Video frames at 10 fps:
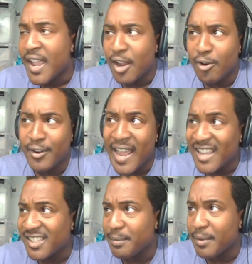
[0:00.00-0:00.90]
and her
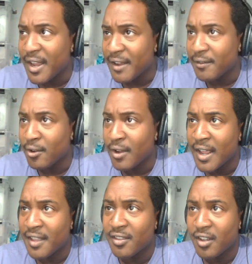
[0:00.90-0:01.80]
nasty behavior,
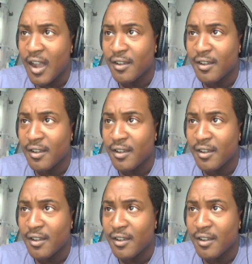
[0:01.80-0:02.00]
and in the